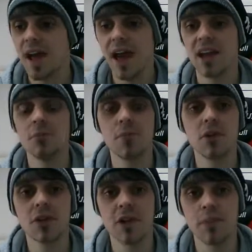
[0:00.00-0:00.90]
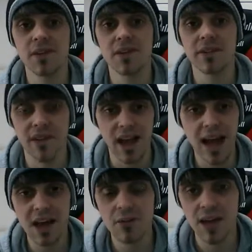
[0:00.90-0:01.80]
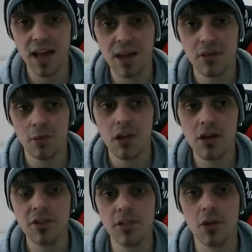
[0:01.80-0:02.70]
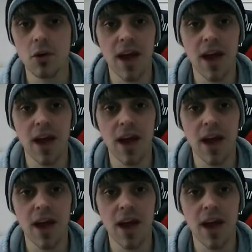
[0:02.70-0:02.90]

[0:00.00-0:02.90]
and I'm building a business and having a laptop lifestyle